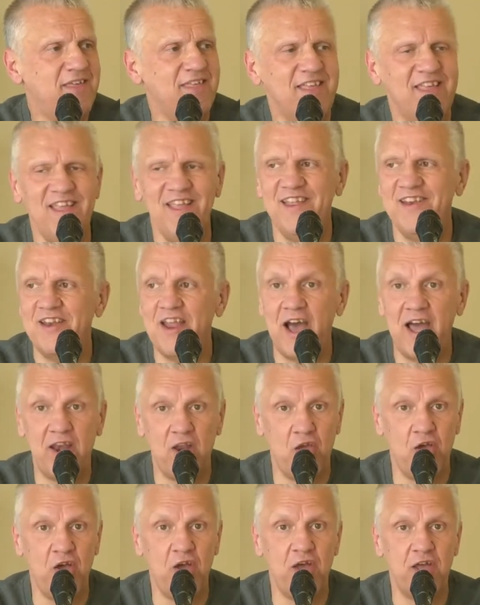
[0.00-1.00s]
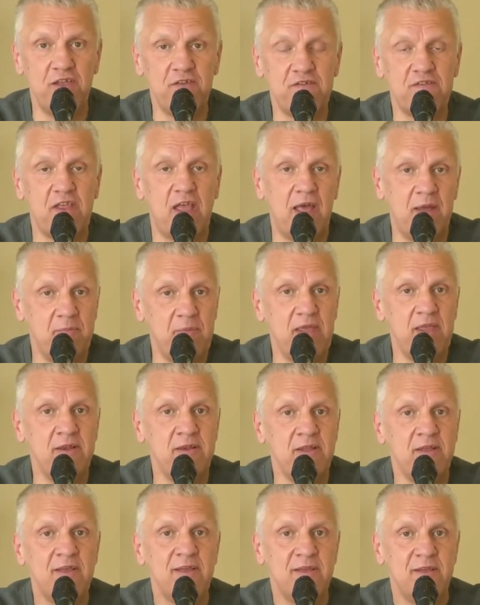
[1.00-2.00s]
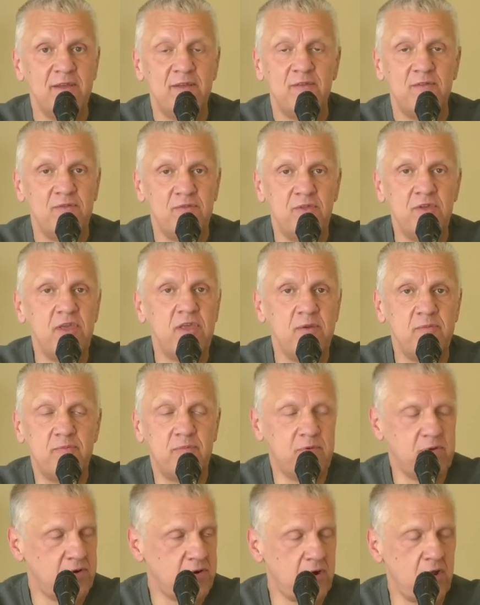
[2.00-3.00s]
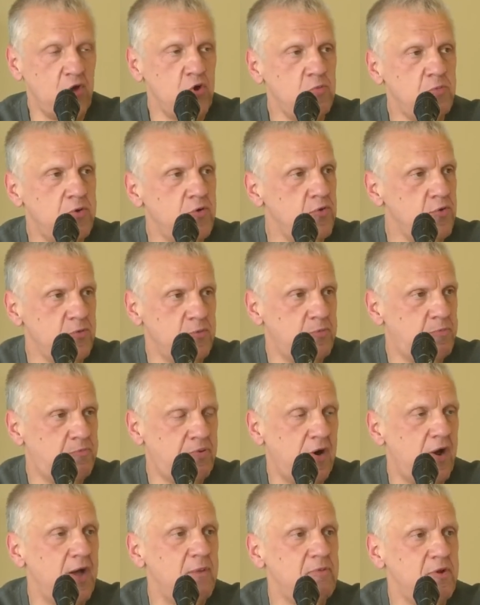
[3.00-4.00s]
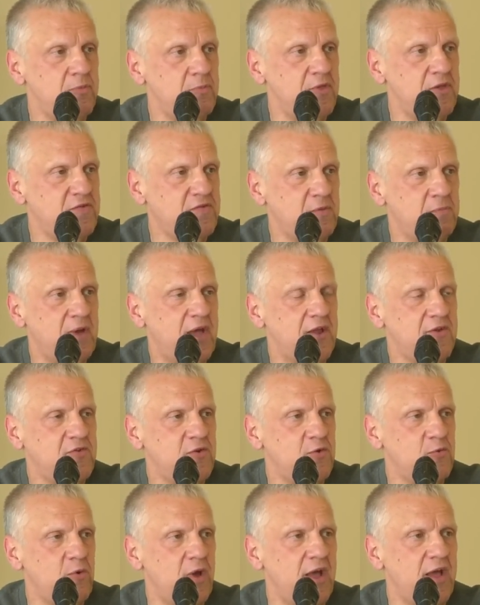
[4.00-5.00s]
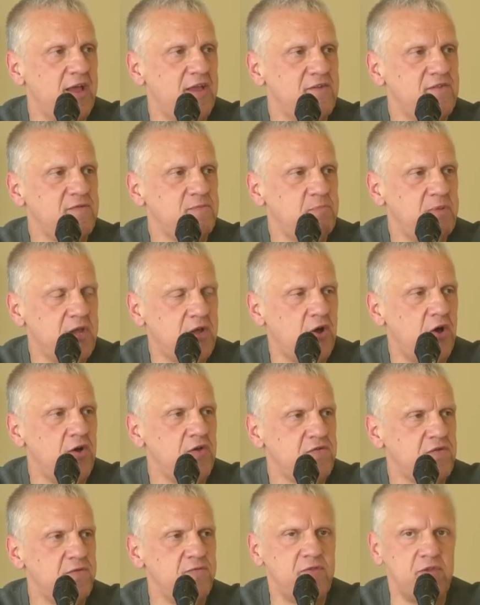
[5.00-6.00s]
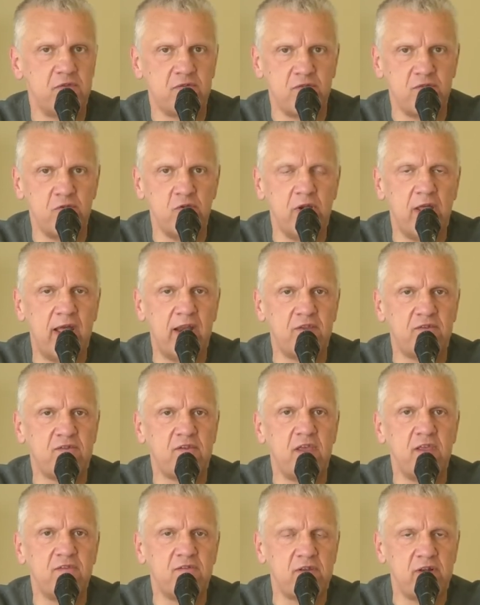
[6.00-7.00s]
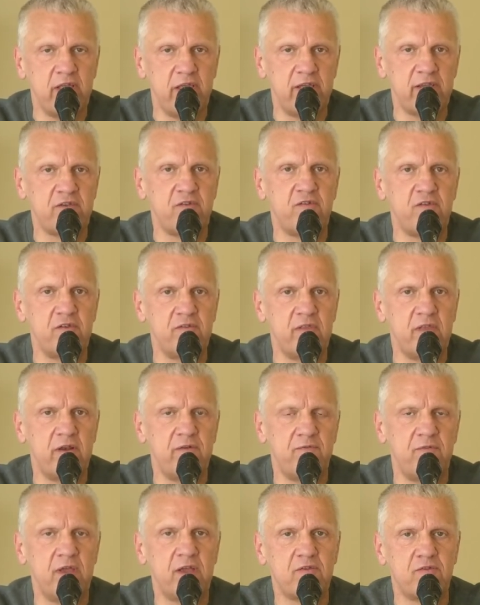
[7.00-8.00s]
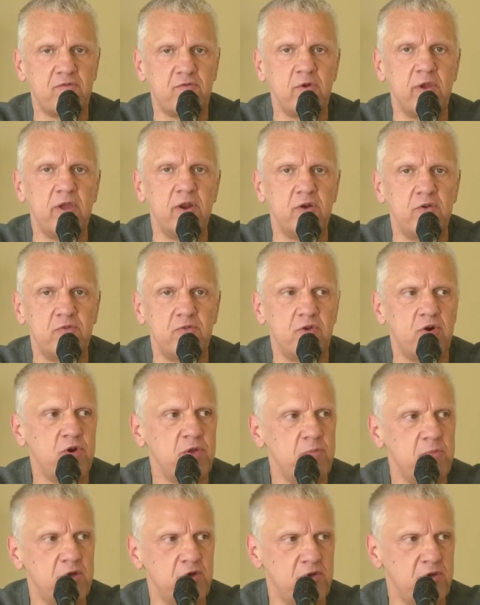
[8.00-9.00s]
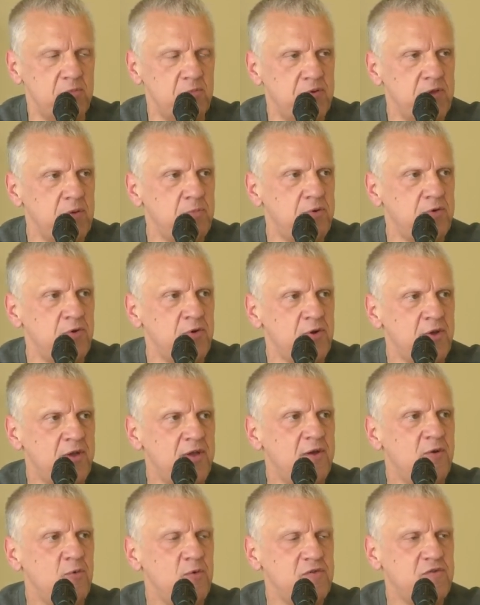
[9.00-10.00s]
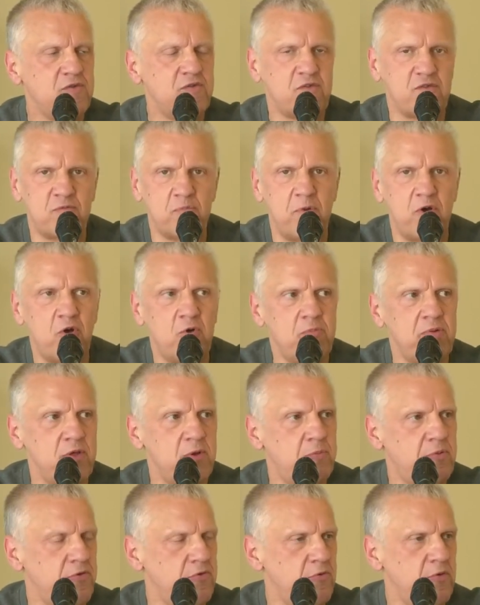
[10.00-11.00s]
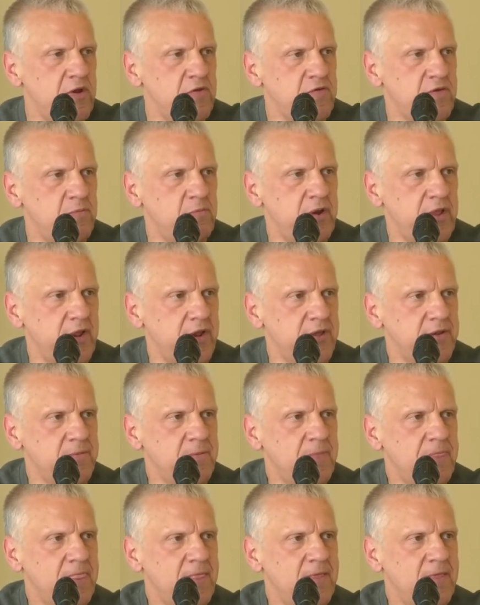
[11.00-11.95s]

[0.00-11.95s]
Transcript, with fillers: we could have. Not us. I mean, yeah, just... the global problem that's about to arise because of this United States election that affects 330 million people, which is a small blip on the rest of the planet.